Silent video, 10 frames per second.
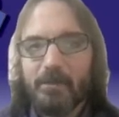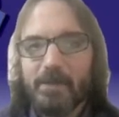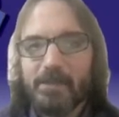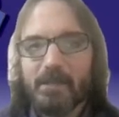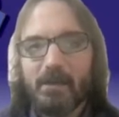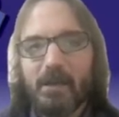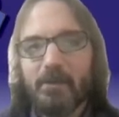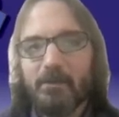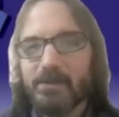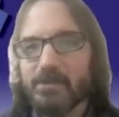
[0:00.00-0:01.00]
Is there any
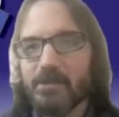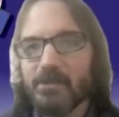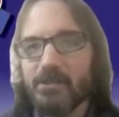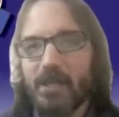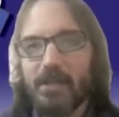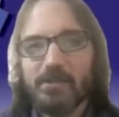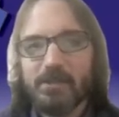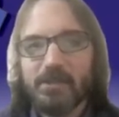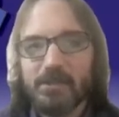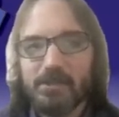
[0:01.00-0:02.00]
reason to change
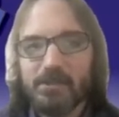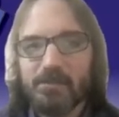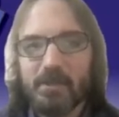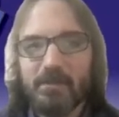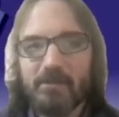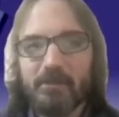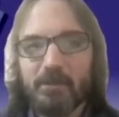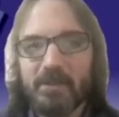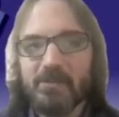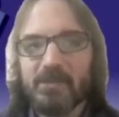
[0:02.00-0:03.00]
this? This has been from
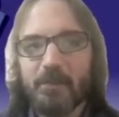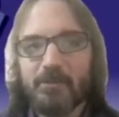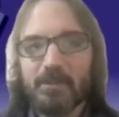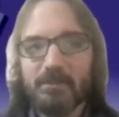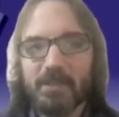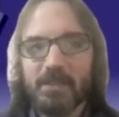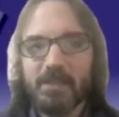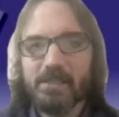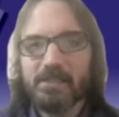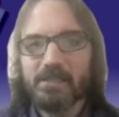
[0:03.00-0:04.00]
the inception of the
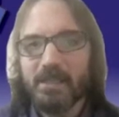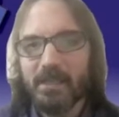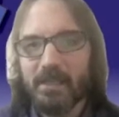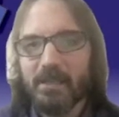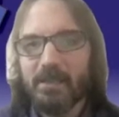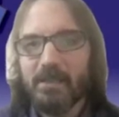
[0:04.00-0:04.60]
ESD.